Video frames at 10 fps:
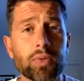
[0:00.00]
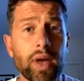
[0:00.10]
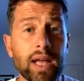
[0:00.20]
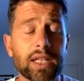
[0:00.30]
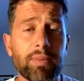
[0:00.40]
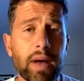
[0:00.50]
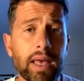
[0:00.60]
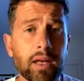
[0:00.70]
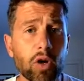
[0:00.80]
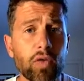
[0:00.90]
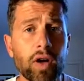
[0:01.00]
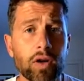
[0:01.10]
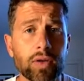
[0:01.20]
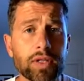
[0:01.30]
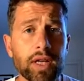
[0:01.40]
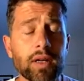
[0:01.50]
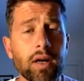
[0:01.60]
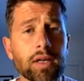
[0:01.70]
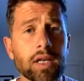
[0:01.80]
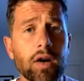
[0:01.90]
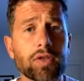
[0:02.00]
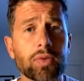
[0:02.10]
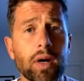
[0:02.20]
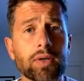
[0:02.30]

We actually make a lot of our content ourselves as well.